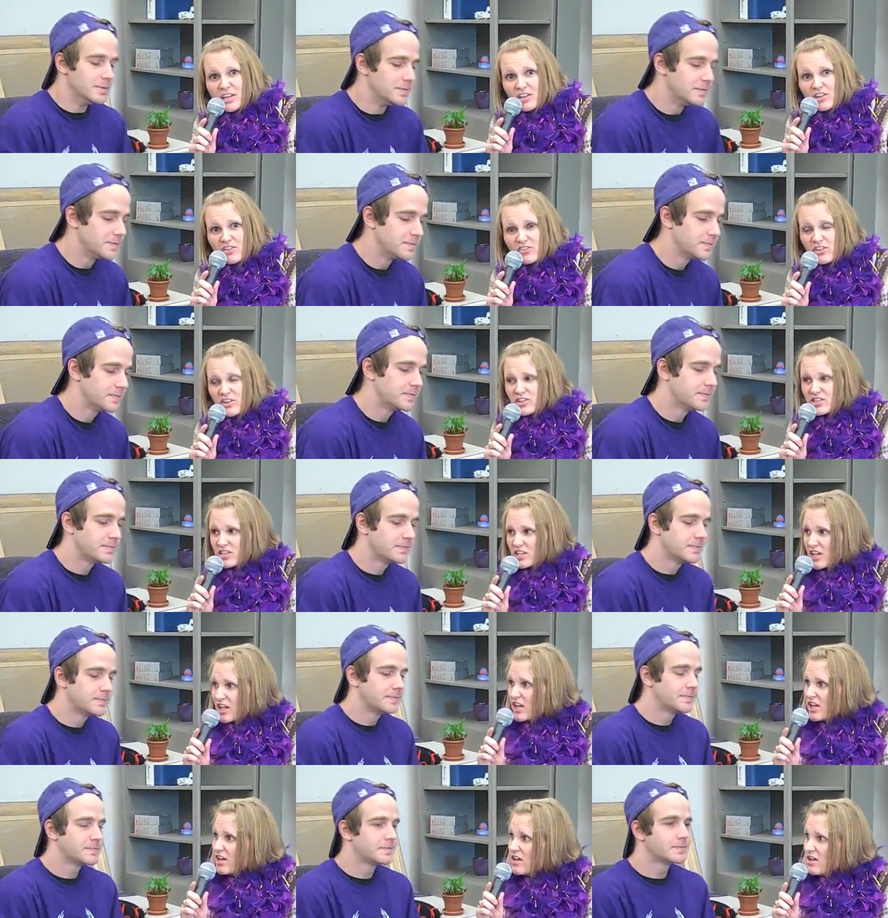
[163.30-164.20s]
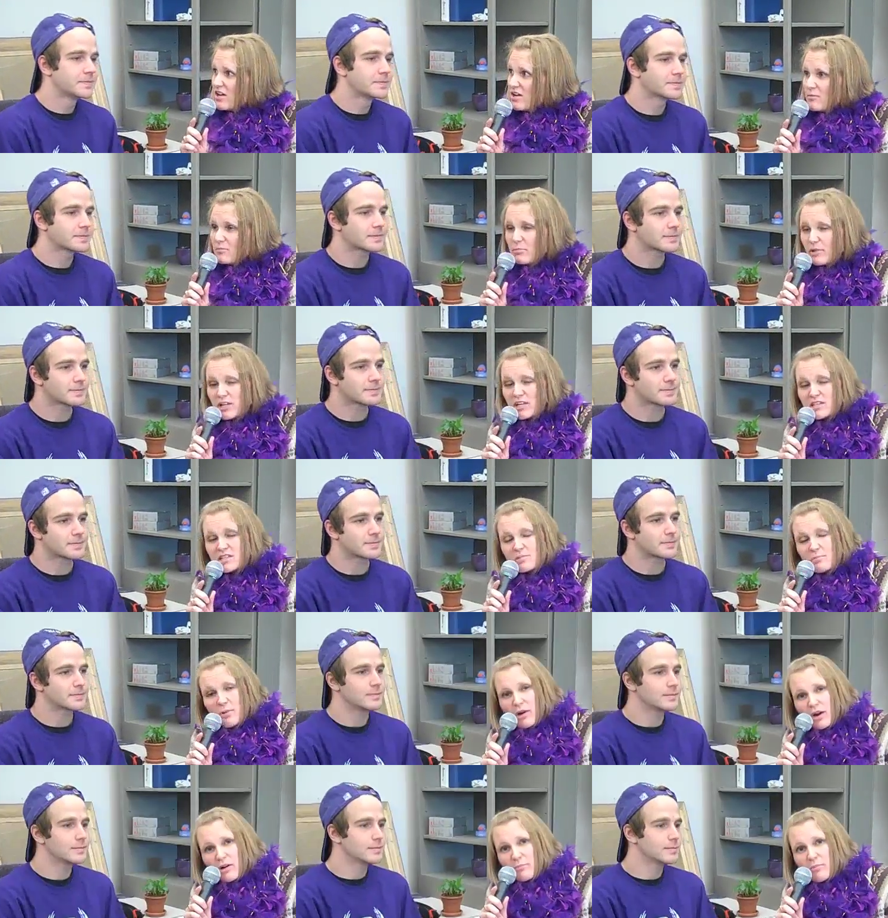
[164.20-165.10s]
Speaker 1: University.
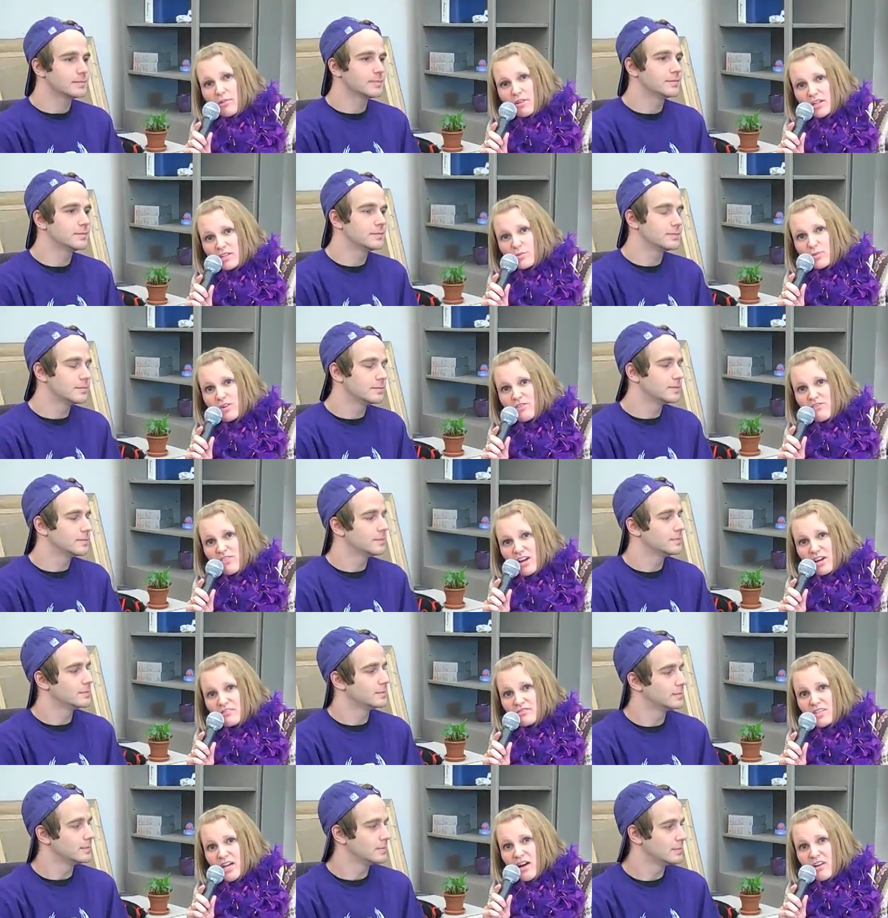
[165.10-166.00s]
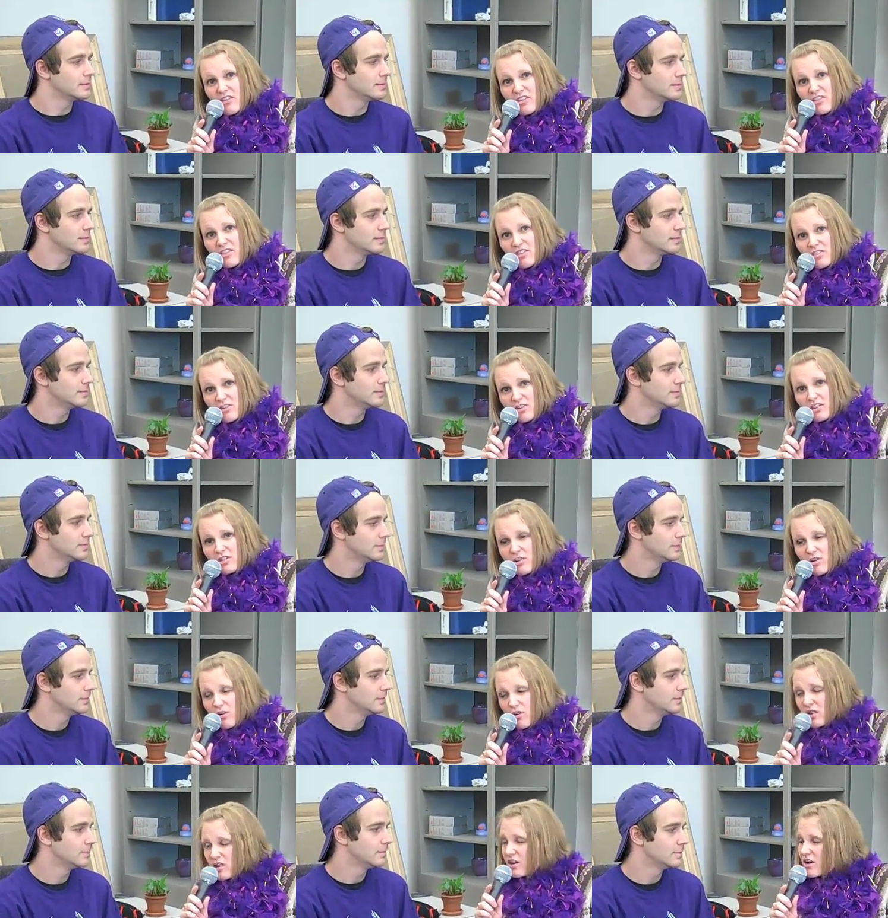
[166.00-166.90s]
Bleeds purple, as we found out in the
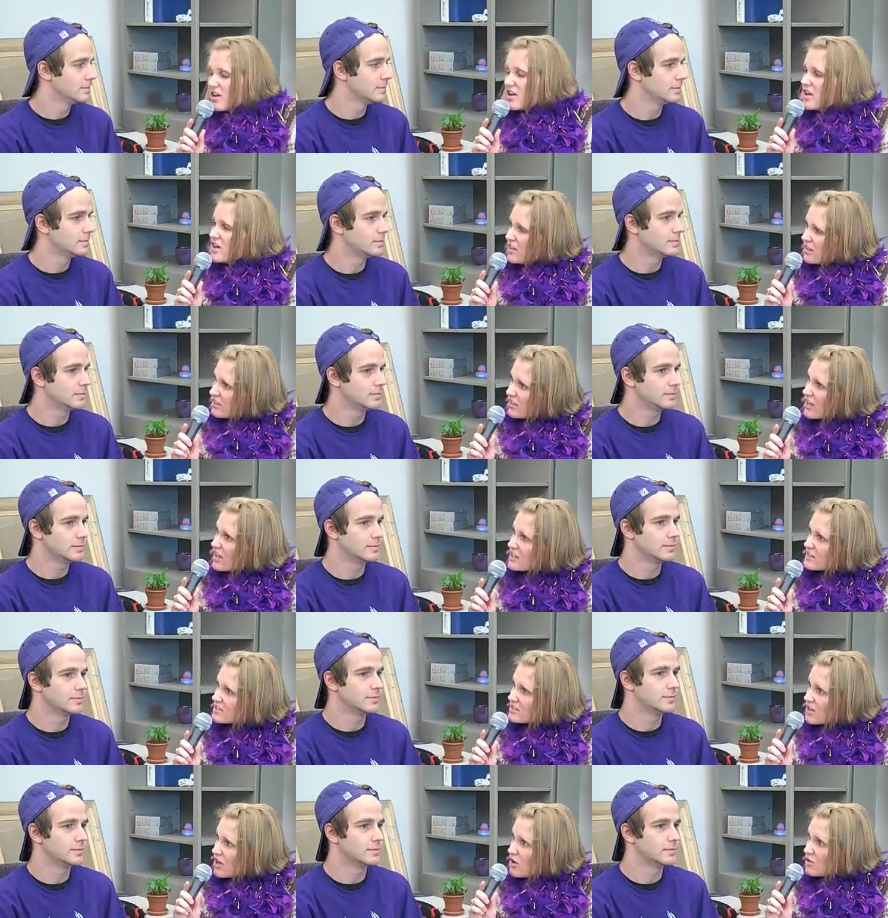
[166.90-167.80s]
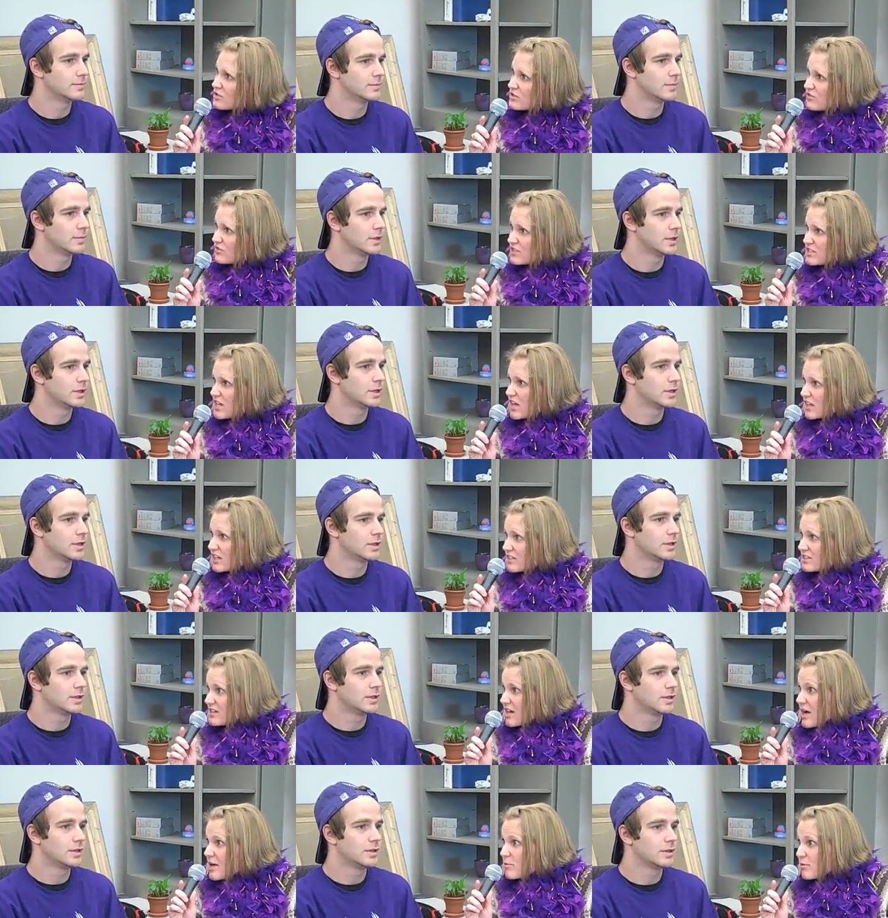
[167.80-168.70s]
third quarter. Thanks, Yost, for
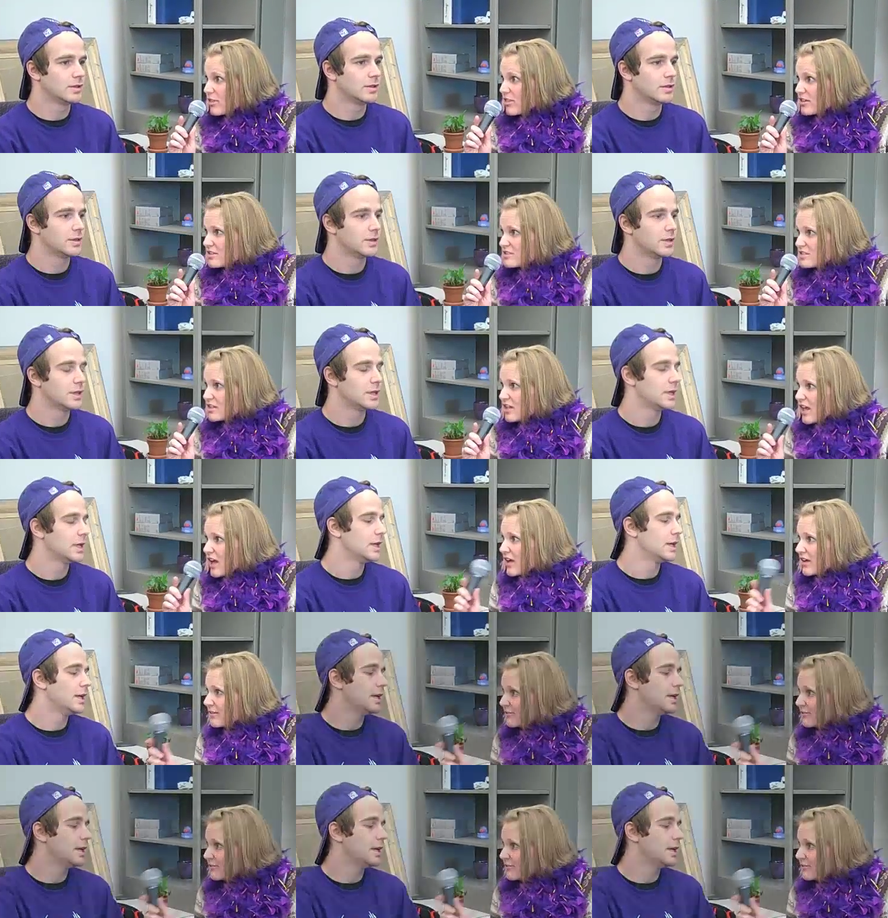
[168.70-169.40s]
taking time with us today.